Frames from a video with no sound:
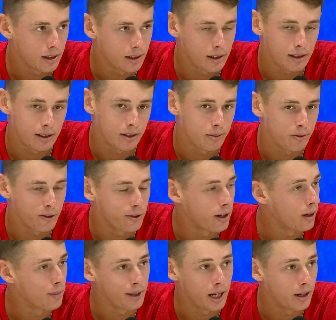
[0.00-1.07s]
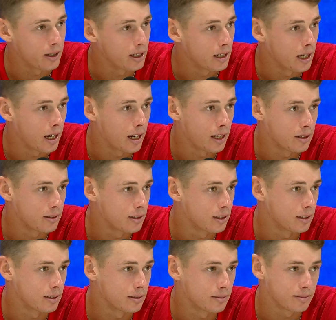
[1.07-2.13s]
the firepower he has.
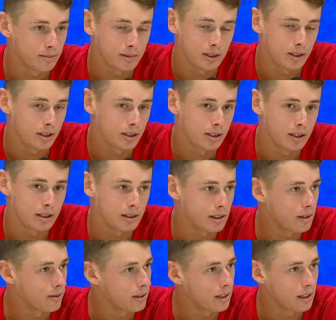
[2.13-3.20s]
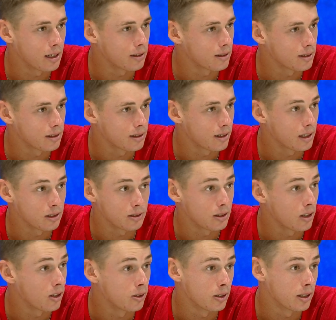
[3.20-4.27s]
And, you know, if he gets things
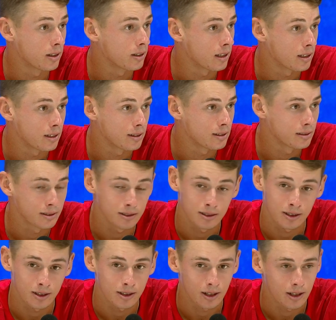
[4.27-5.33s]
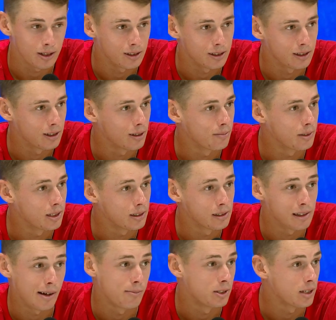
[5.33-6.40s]
going, then, you know,
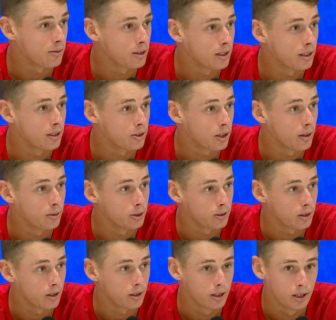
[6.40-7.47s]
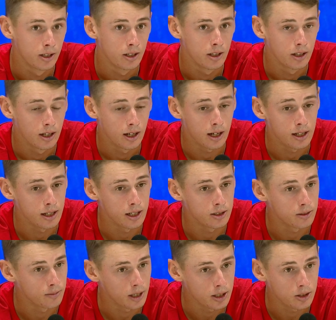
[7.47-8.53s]
I'm definitely in trouble. So I had
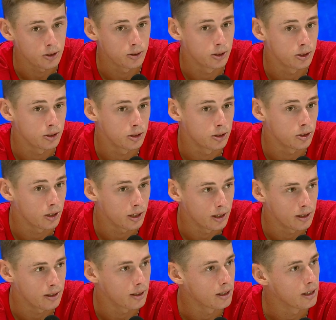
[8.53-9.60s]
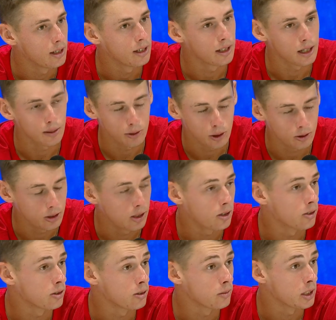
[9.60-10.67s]
to make sure to try and keep holding
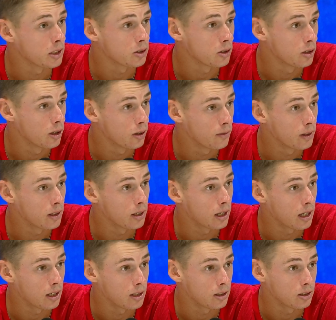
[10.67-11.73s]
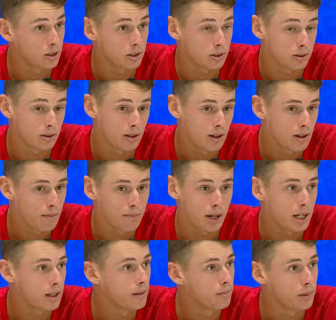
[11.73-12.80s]
on to my serve and just
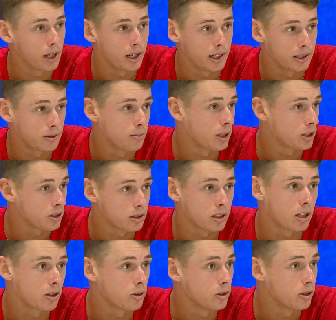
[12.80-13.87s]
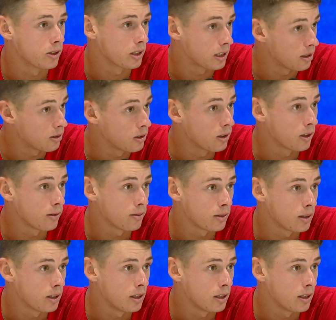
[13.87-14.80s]
make him play as much as I could on his serve